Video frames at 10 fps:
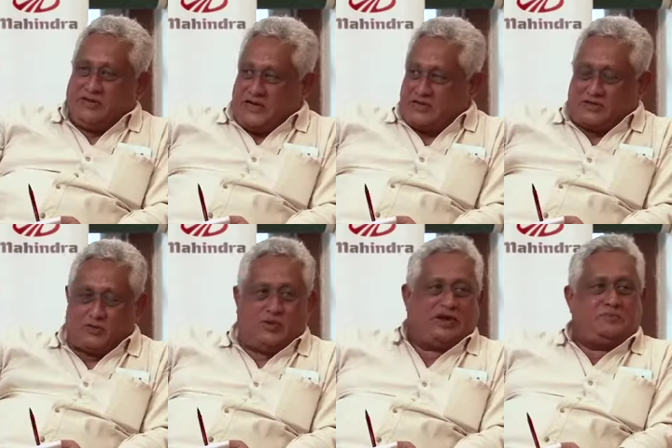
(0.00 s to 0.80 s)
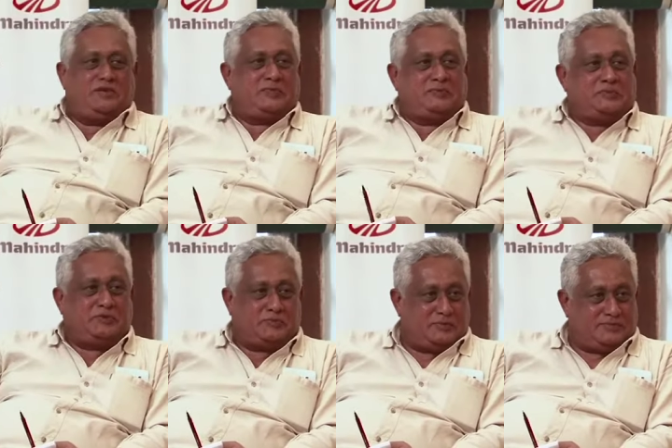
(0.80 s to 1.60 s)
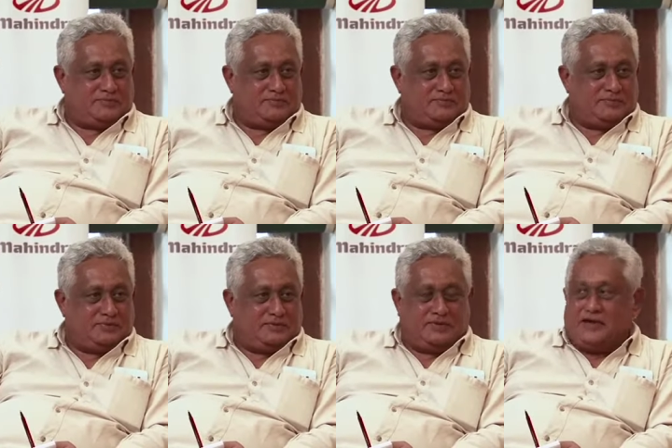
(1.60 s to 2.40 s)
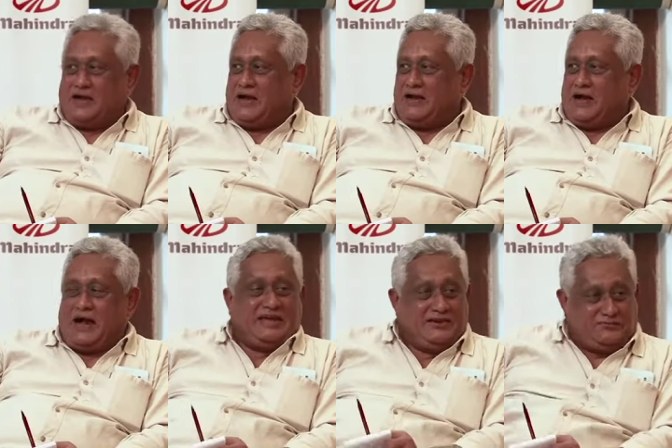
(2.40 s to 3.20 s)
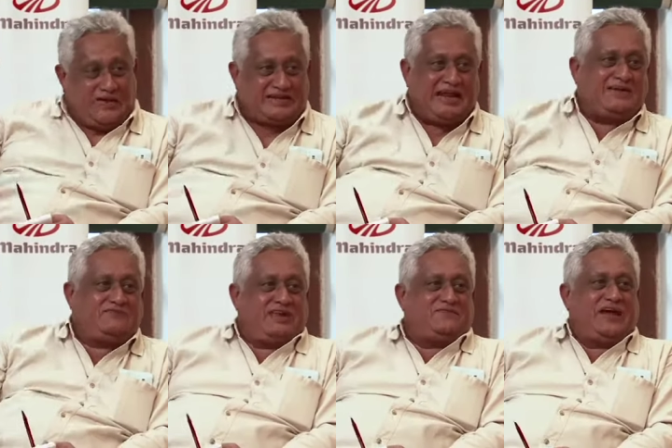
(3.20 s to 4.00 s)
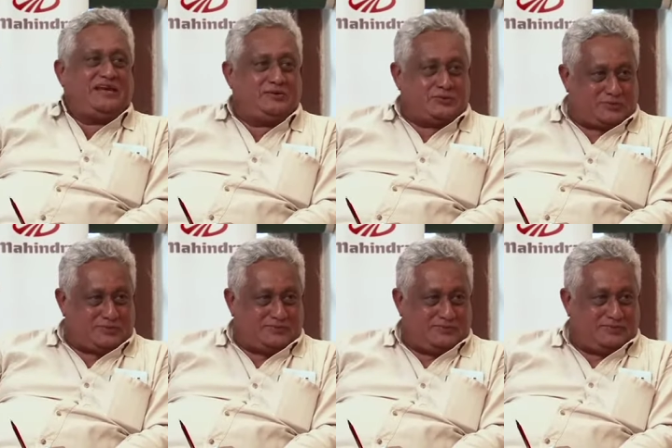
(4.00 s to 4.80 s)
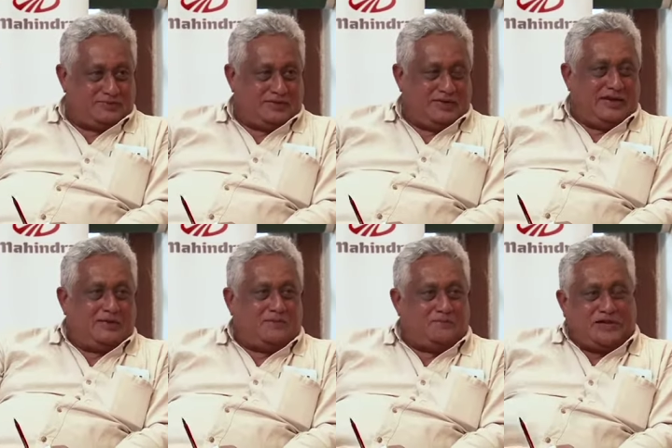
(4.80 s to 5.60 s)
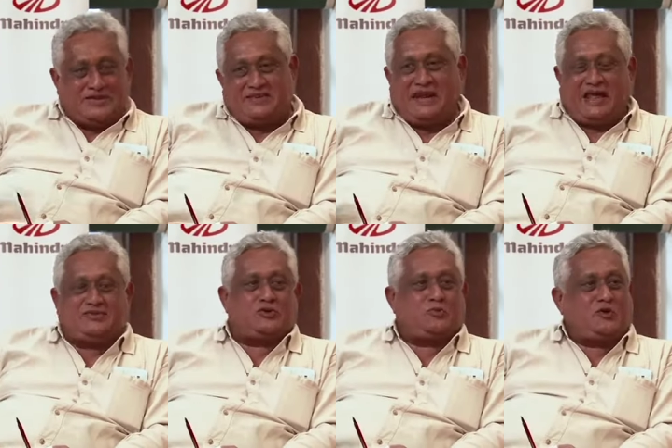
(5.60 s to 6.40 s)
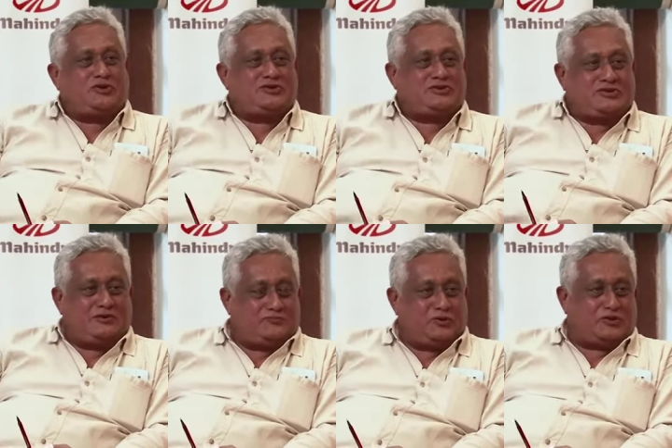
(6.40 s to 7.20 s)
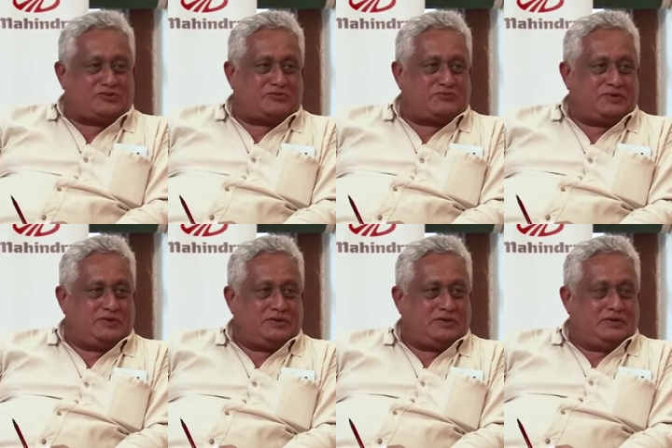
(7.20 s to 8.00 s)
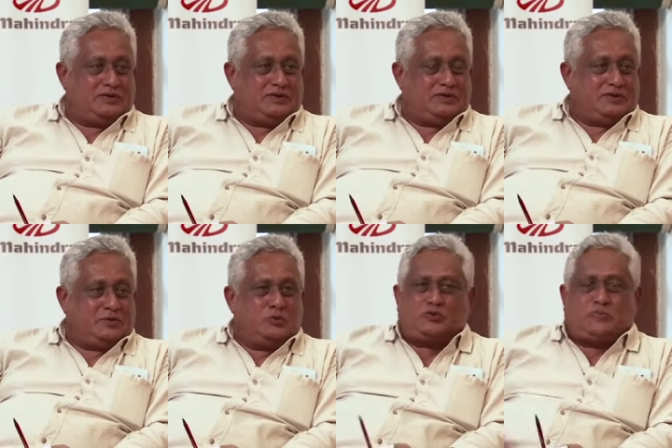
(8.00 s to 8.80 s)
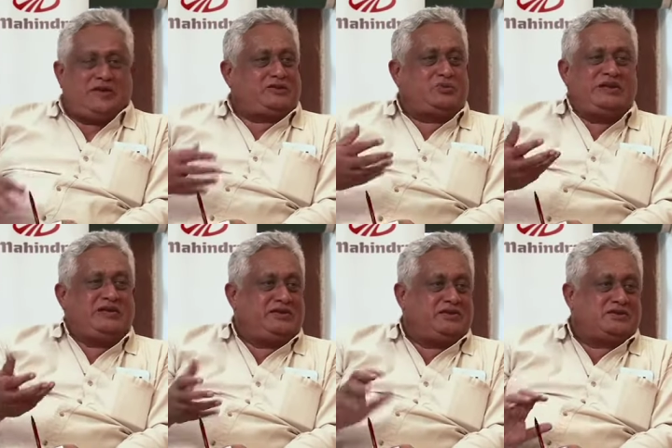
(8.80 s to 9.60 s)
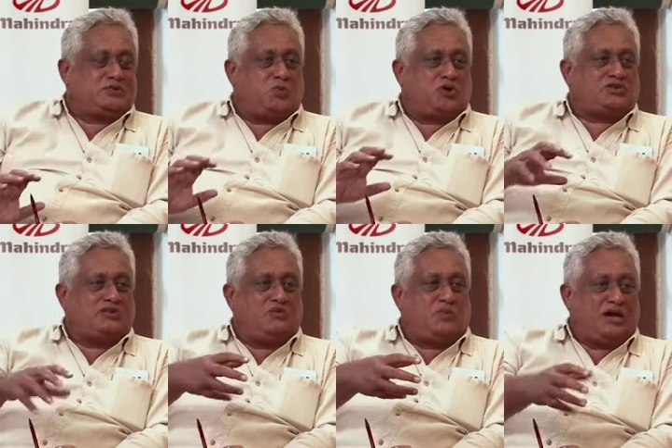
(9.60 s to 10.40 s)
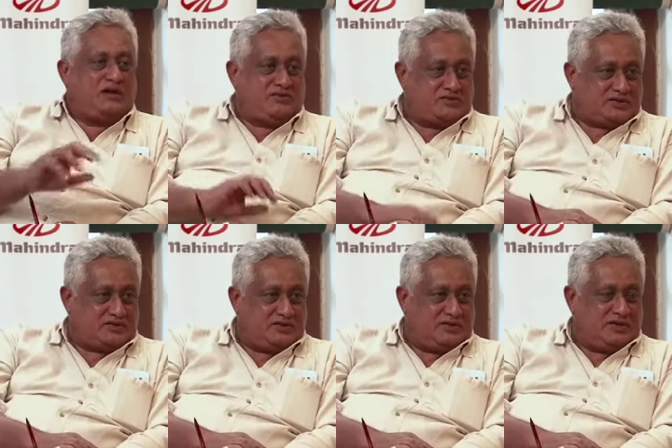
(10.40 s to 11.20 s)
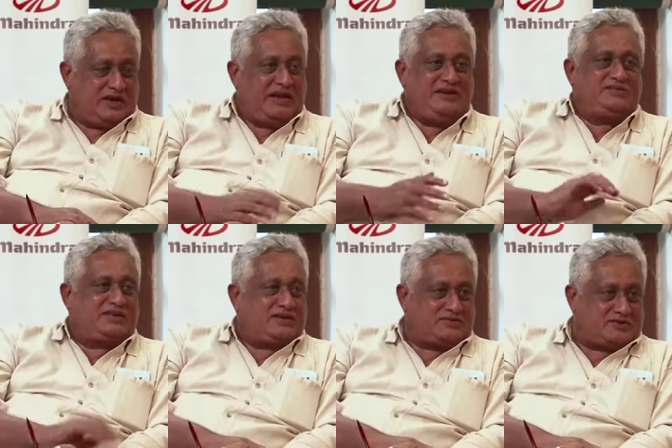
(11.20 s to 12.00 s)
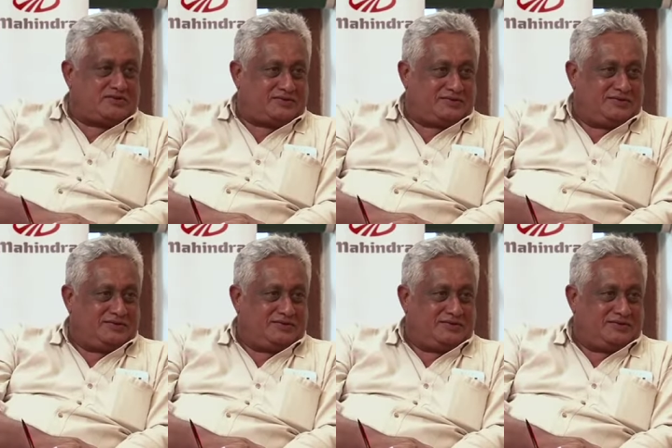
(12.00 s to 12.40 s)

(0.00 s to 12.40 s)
here are two admirable people. I in fact have their values. But as an anthropologist and philosopher who spent 20 years watching violence and disasters,